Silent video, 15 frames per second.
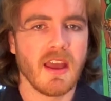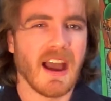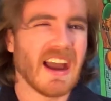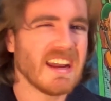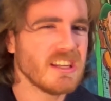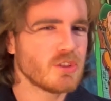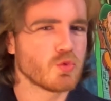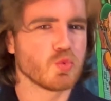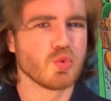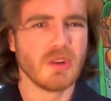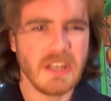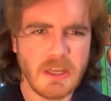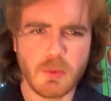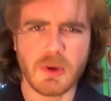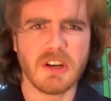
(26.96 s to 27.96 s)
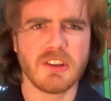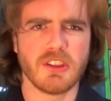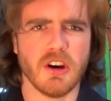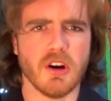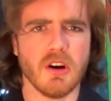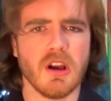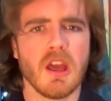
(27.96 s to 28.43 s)
And it's really weird
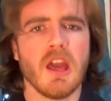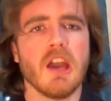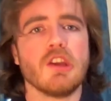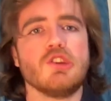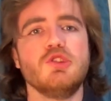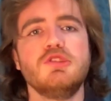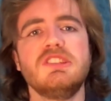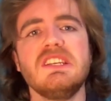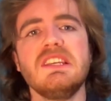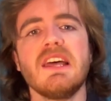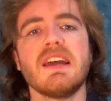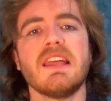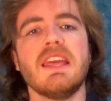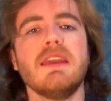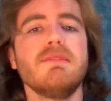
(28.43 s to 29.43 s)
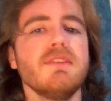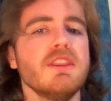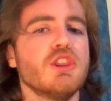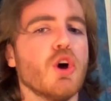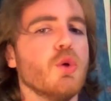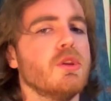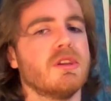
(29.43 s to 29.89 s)
though. You see that even
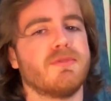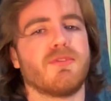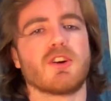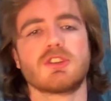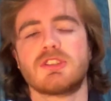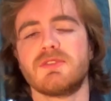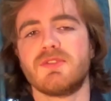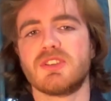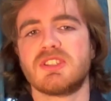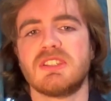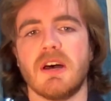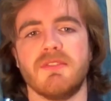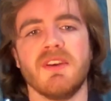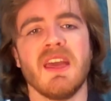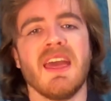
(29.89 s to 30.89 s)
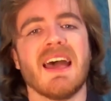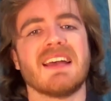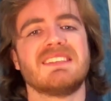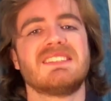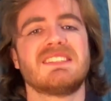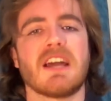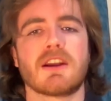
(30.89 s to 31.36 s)
though this version of yourself
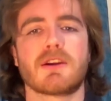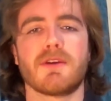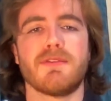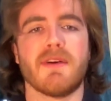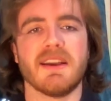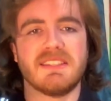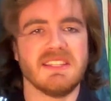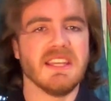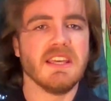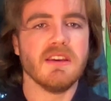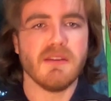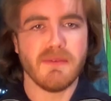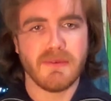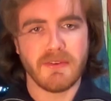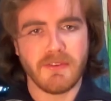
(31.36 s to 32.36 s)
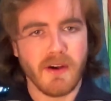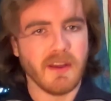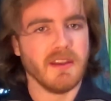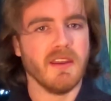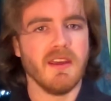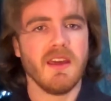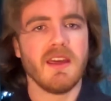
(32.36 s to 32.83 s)
has sacrificed the
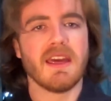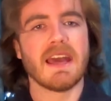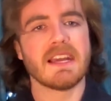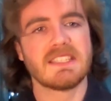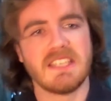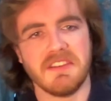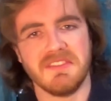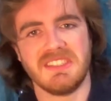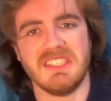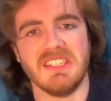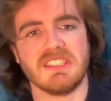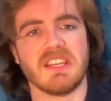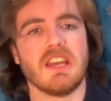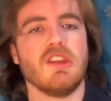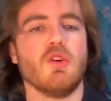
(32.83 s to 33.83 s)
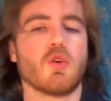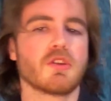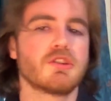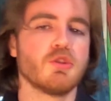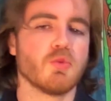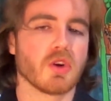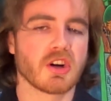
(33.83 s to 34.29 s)
fun activities in order
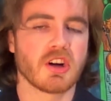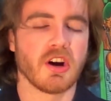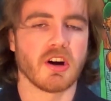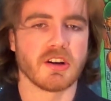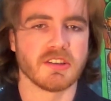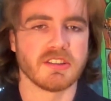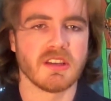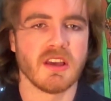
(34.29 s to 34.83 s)
to work hard,